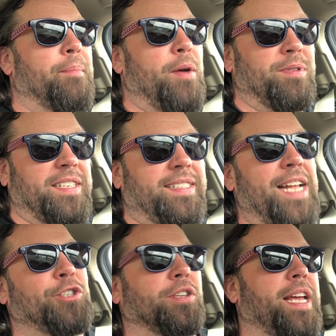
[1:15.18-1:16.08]
It was
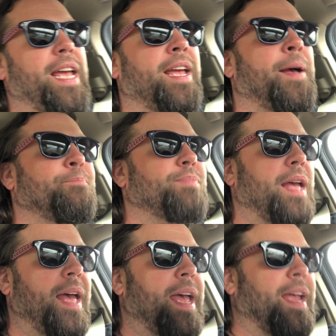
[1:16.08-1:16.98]
essentially
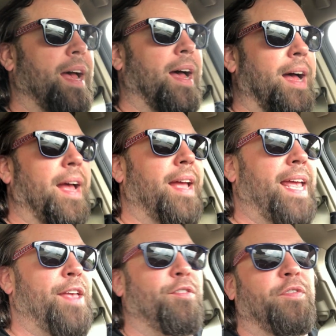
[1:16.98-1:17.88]

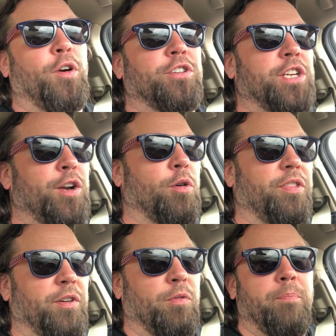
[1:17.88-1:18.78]
his version or
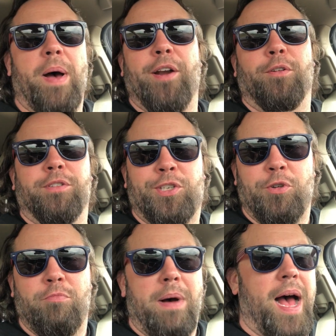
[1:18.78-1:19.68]
the rebuttal
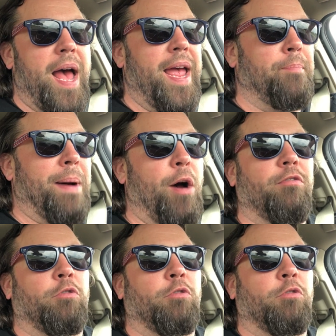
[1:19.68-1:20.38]
to my Mount